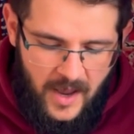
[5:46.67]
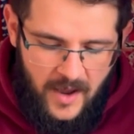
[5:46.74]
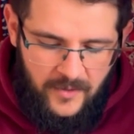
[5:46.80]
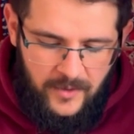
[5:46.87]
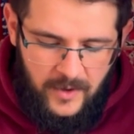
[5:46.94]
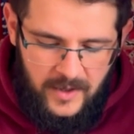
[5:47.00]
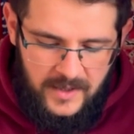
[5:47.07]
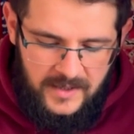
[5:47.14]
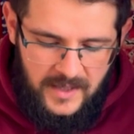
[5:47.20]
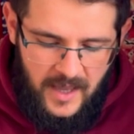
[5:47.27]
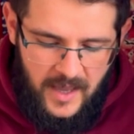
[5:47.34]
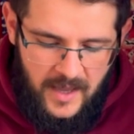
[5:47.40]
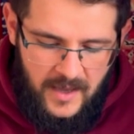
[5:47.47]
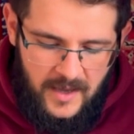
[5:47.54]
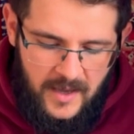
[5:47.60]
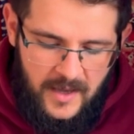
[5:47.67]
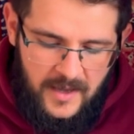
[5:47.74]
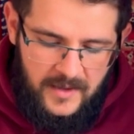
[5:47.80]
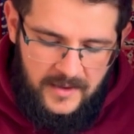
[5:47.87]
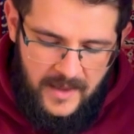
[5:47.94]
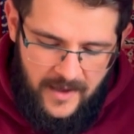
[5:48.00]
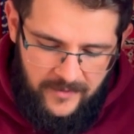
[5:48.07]
For as they
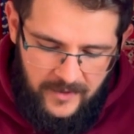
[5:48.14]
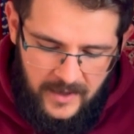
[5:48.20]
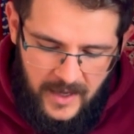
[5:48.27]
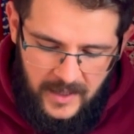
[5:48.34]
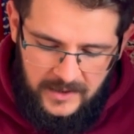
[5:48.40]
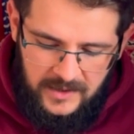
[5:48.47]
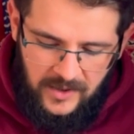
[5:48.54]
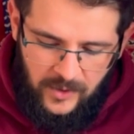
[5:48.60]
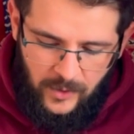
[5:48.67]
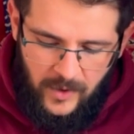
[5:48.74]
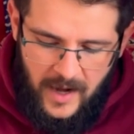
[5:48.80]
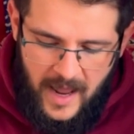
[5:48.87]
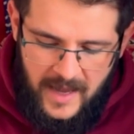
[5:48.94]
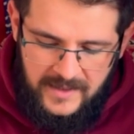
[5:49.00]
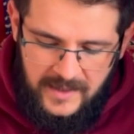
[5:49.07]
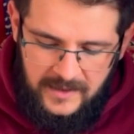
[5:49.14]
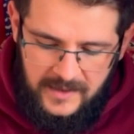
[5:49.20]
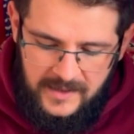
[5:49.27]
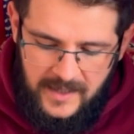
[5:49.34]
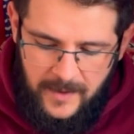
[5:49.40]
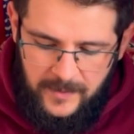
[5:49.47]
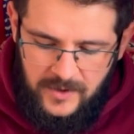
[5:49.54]
navigate through lies and
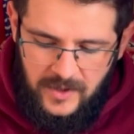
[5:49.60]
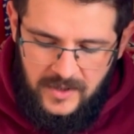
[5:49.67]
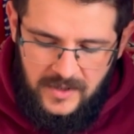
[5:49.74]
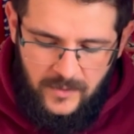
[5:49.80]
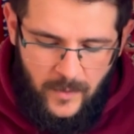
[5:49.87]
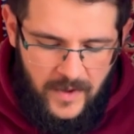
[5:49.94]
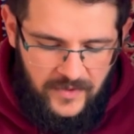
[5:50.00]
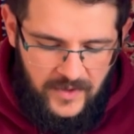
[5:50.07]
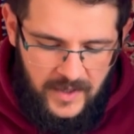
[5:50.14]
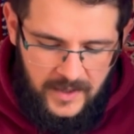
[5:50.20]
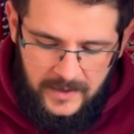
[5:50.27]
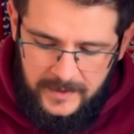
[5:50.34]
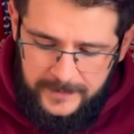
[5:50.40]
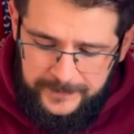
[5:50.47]
deceptions, one thing